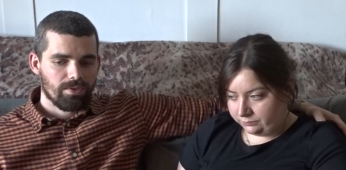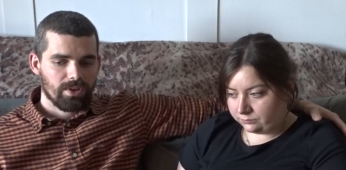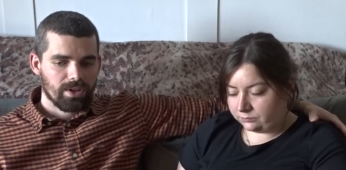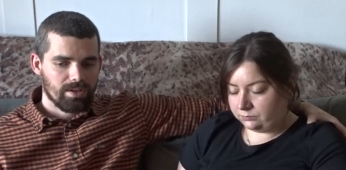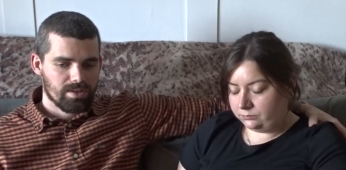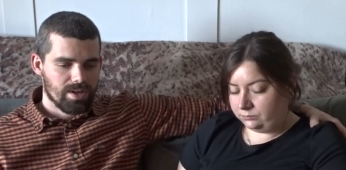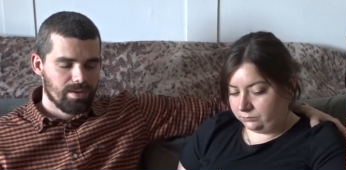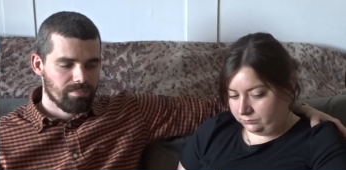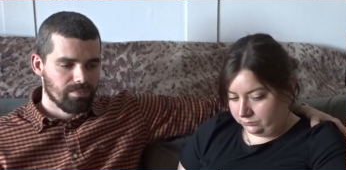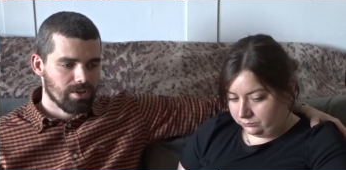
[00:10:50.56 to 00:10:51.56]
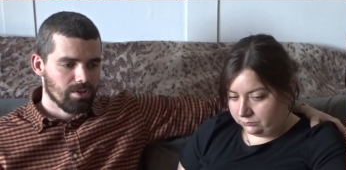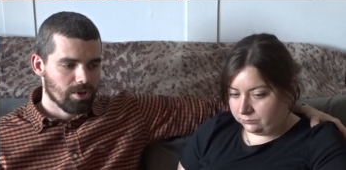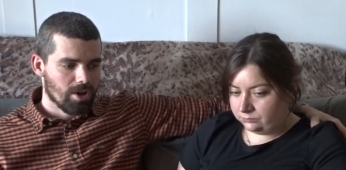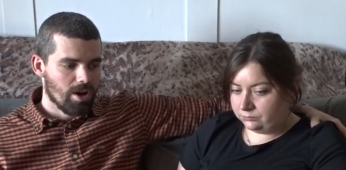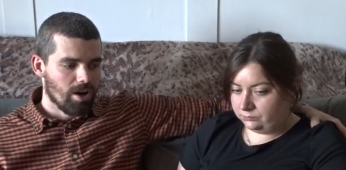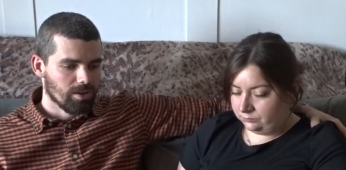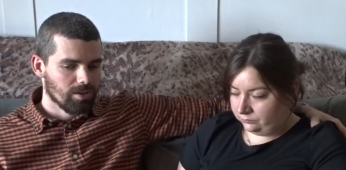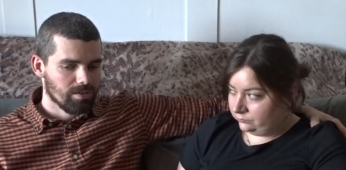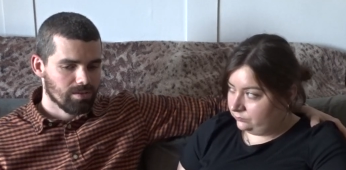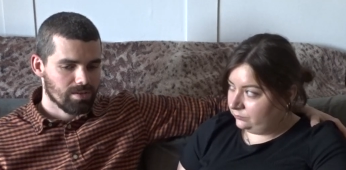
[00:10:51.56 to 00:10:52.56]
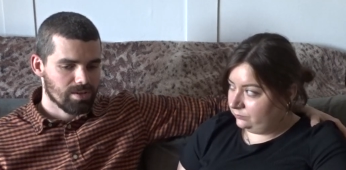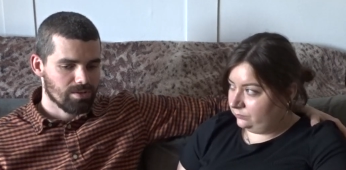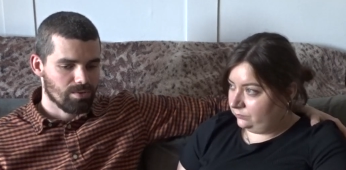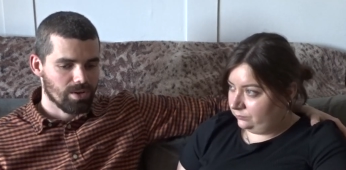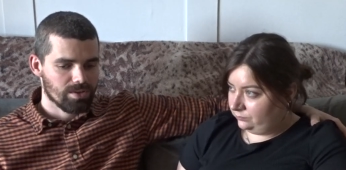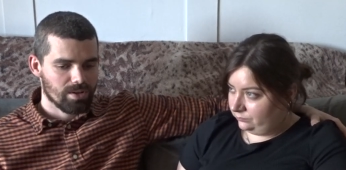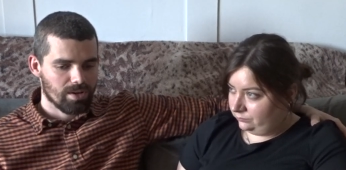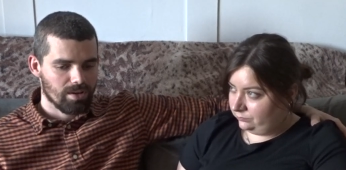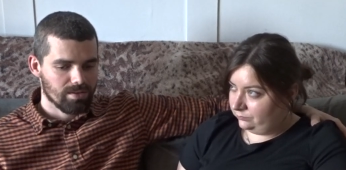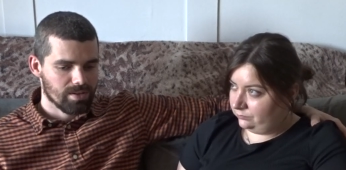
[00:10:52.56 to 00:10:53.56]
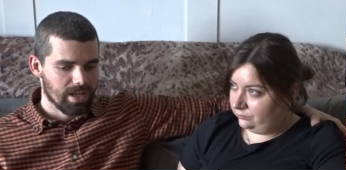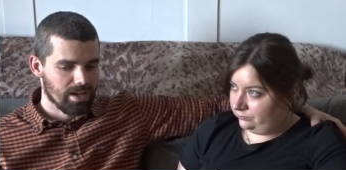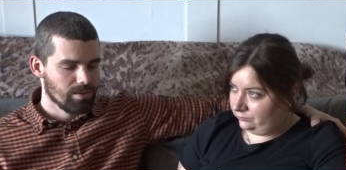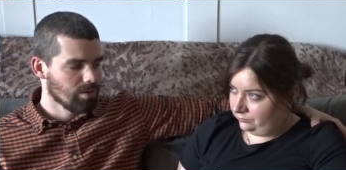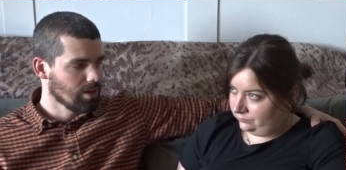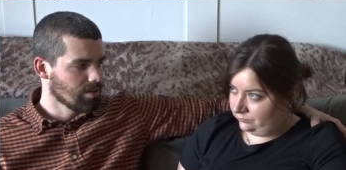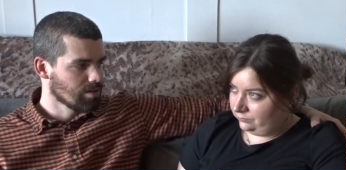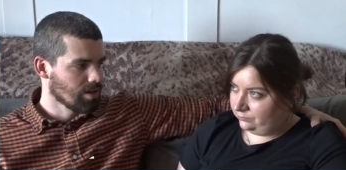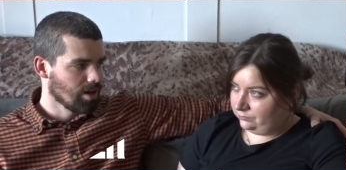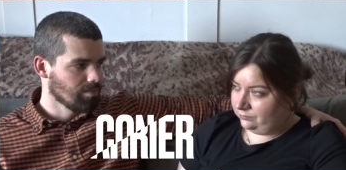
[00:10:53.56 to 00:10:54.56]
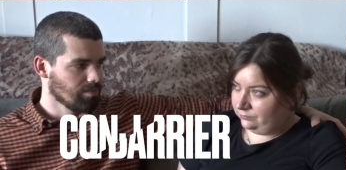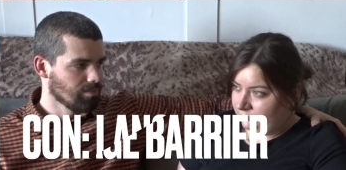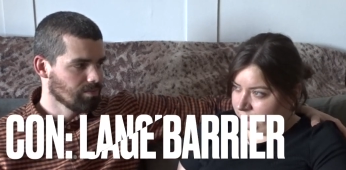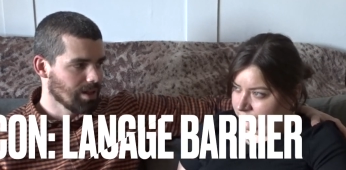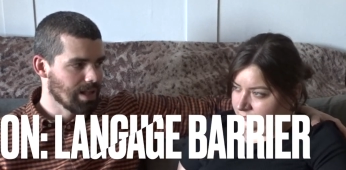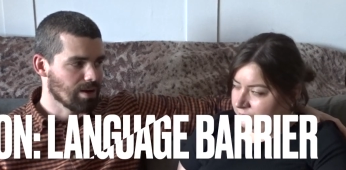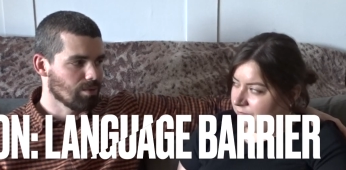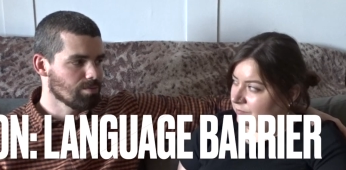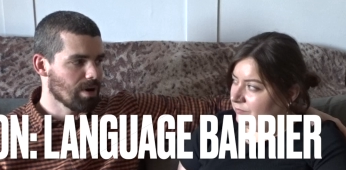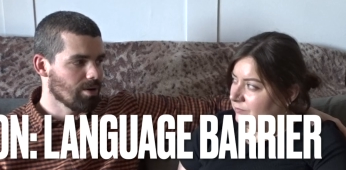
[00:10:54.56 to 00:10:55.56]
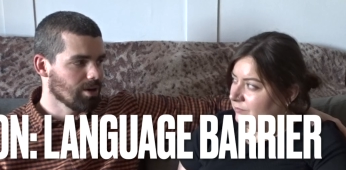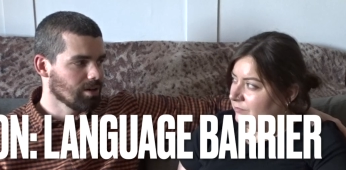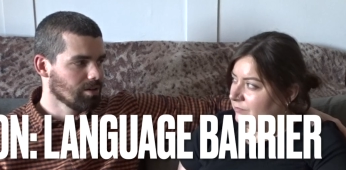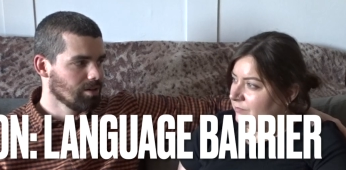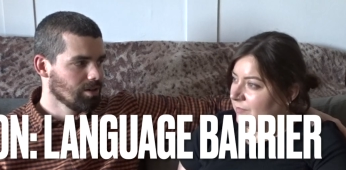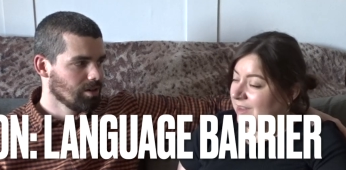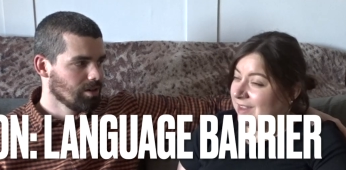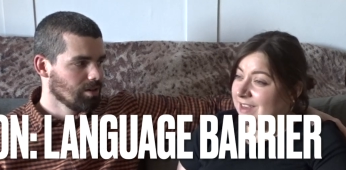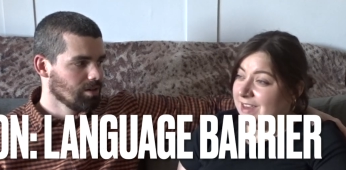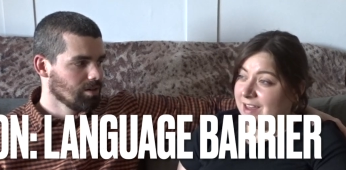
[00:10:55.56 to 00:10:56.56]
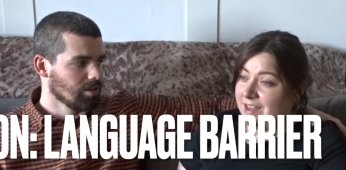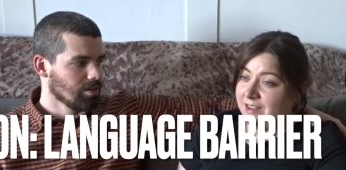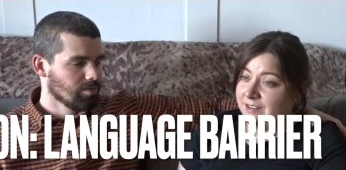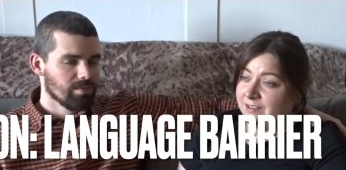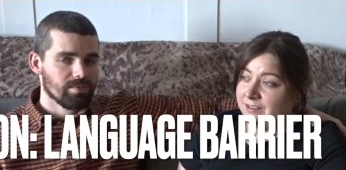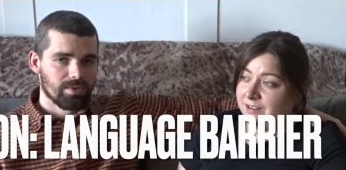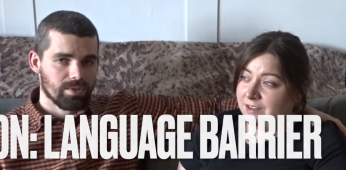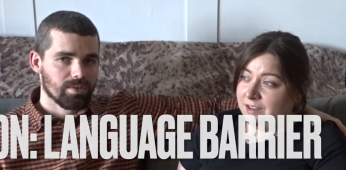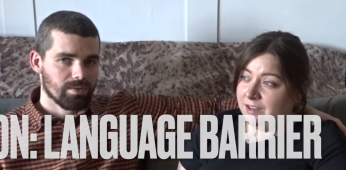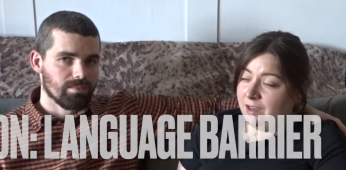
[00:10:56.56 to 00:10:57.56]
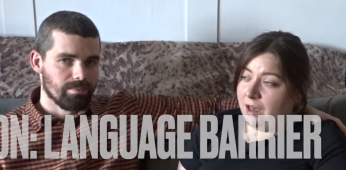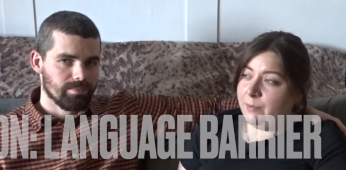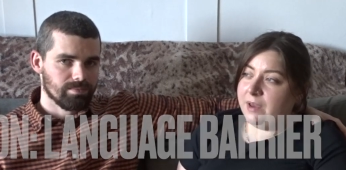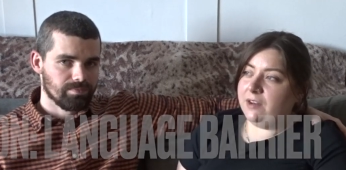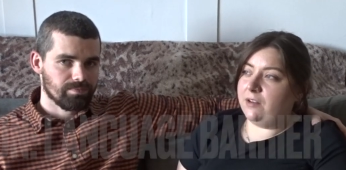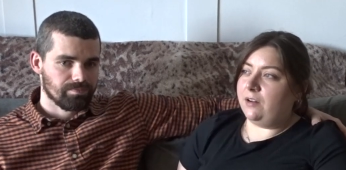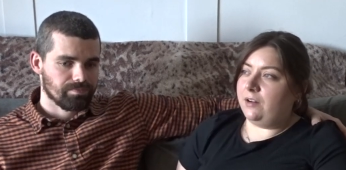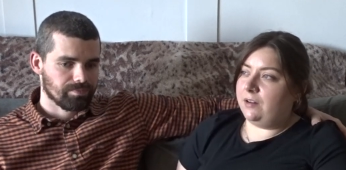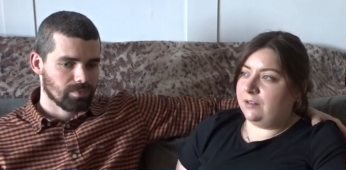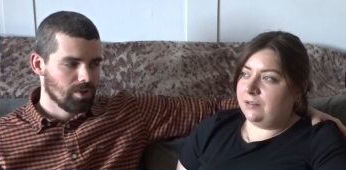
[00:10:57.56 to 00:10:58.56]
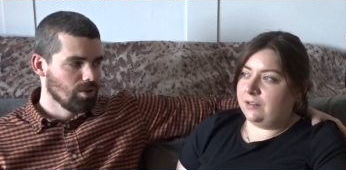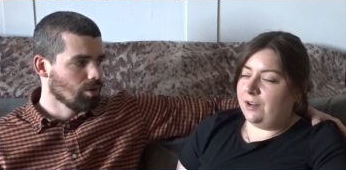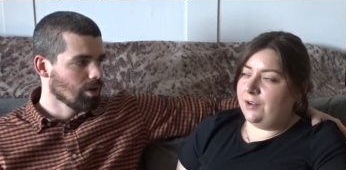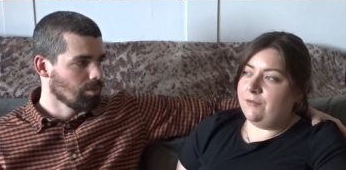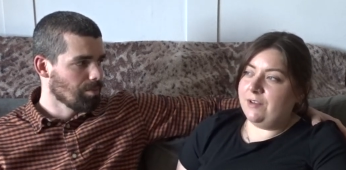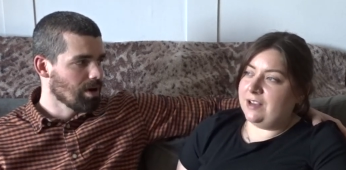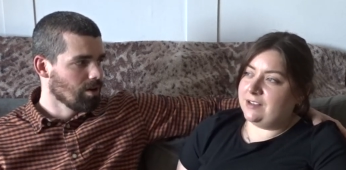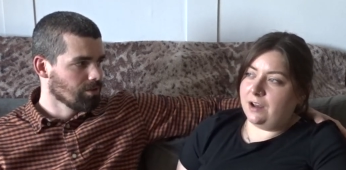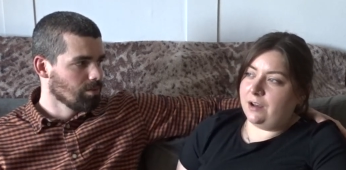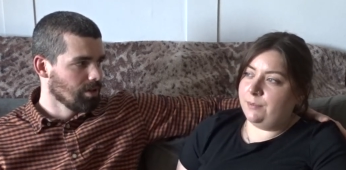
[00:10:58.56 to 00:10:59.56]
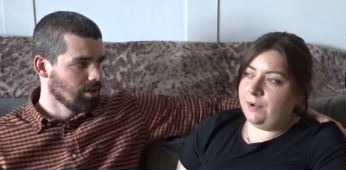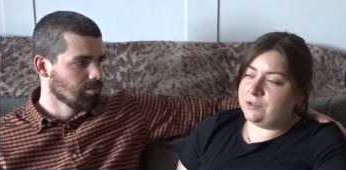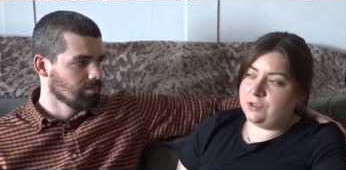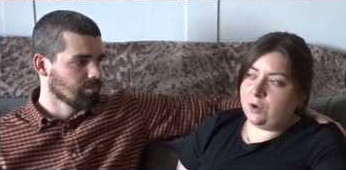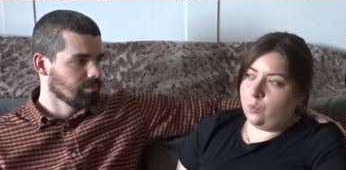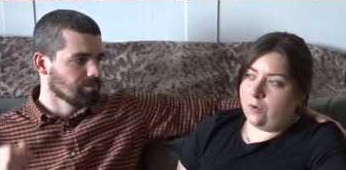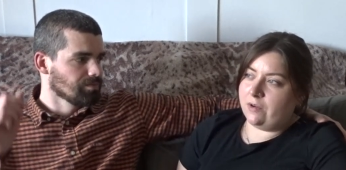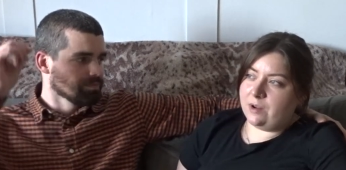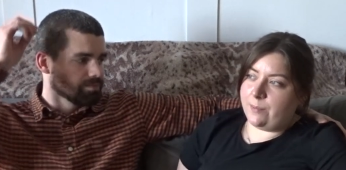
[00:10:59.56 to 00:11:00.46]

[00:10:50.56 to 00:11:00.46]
Speaker 1: thing is um, another con, since we're onto the cons now, is um, the language barrier.
Speaker 2: Yeah. I mean,
Speaker 1: You're I going to be really, better off than I'm me.
Speaker 2: not too worried